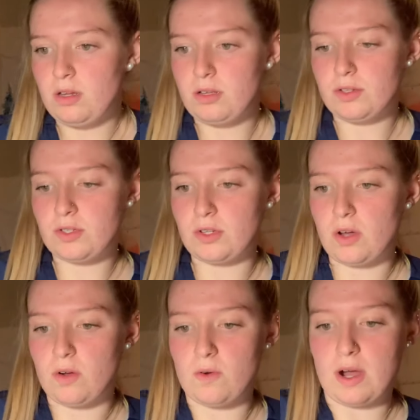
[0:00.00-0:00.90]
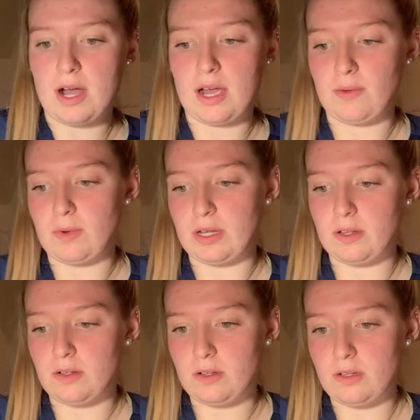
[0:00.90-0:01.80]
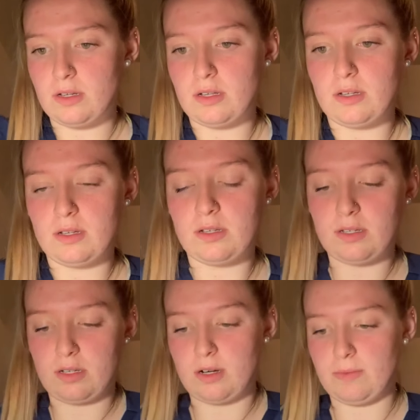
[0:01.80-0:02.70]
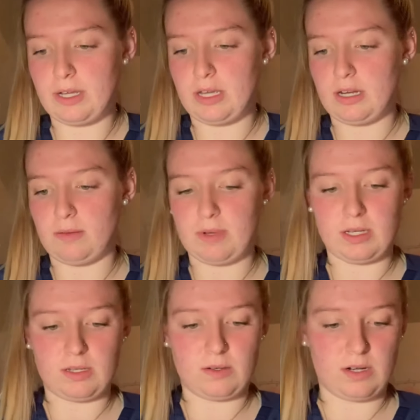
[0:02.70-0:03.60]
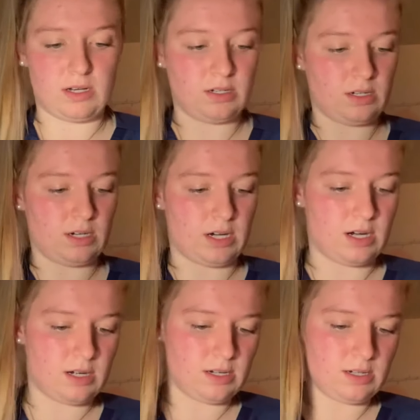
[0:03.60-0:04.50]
So I will start by getting my syringe here.